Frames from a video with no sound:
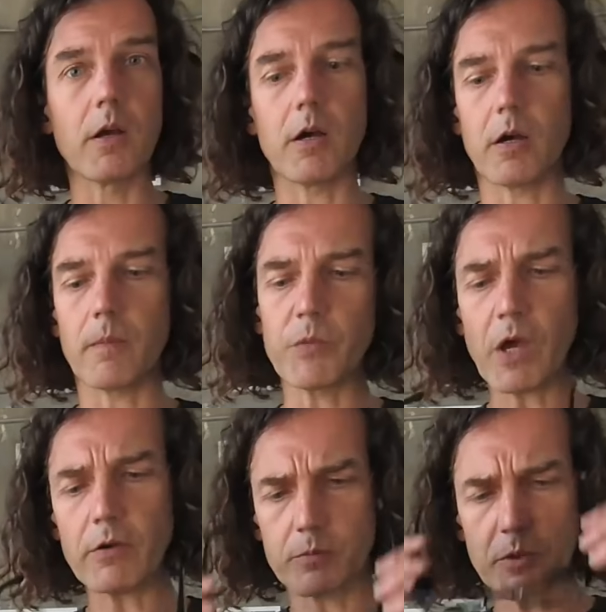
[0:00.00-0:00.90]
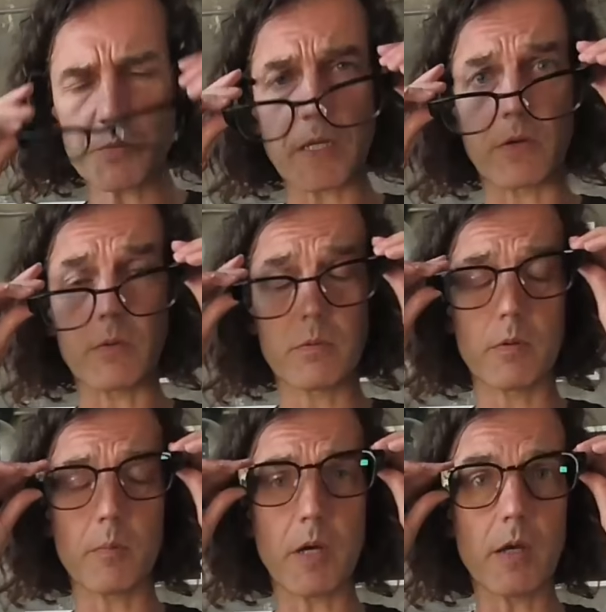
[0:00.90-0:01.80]
Now it's much better.
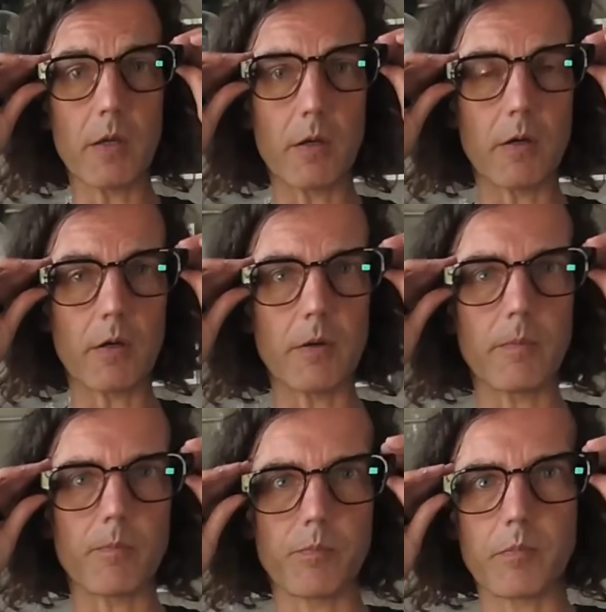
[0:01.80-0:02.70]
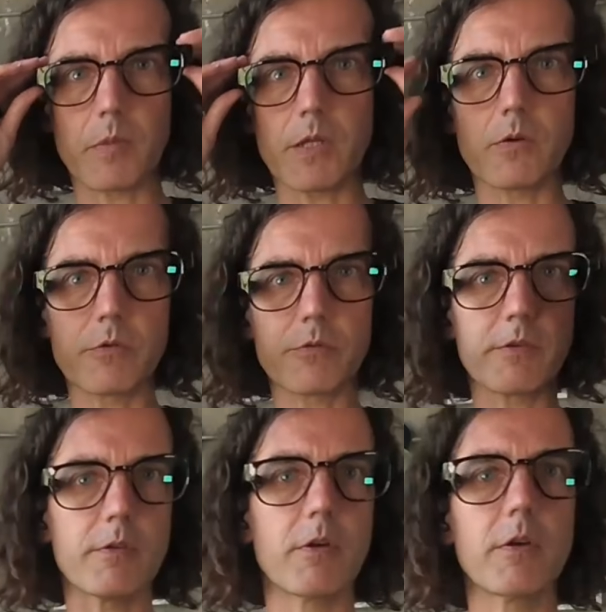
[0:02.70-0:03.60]
My nose
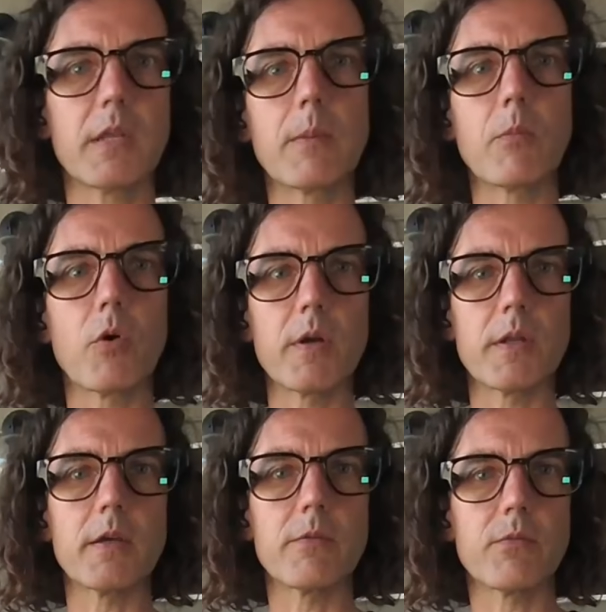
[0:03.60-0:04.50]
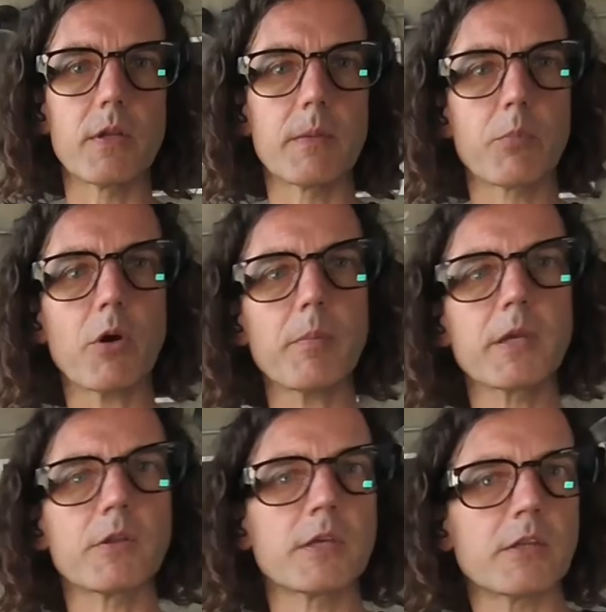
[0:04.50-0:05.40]
doesn't hurt anymore, and I feel I'm probably
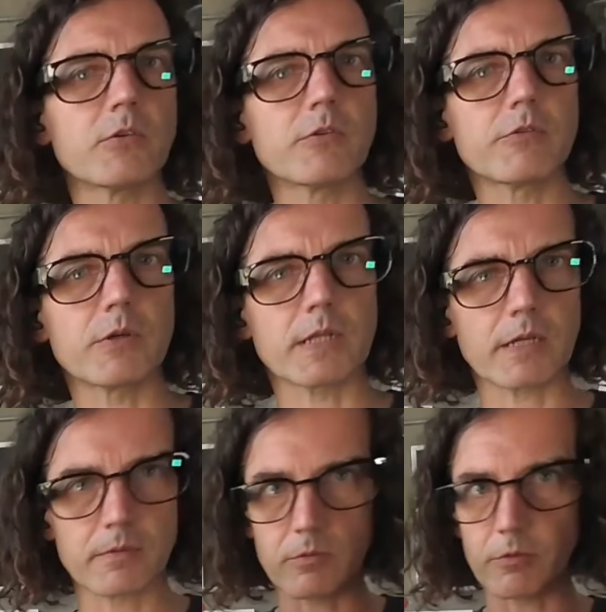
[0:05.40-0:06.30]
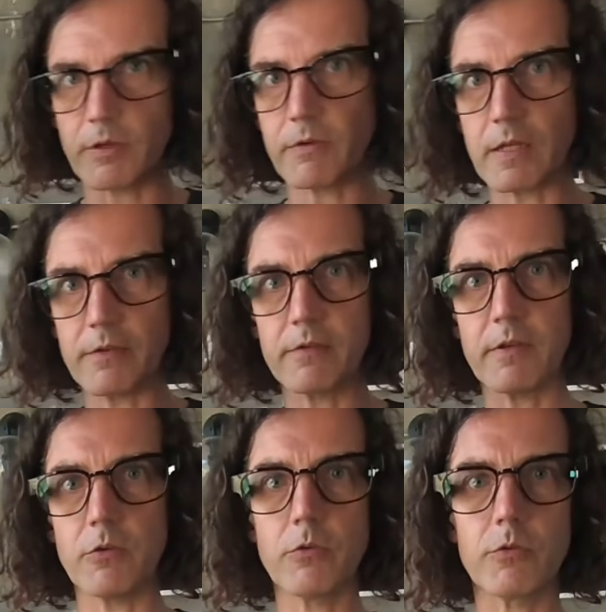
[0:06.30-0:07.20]
gonna get used to it, like those heavy glasses I
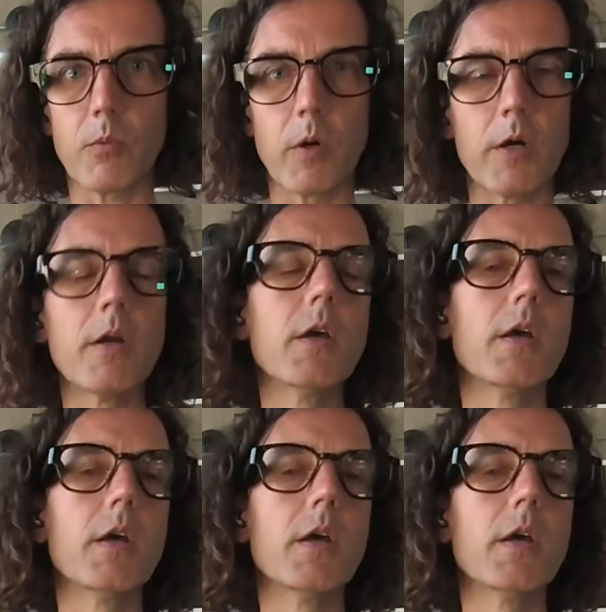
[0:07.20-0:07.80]
used to wear,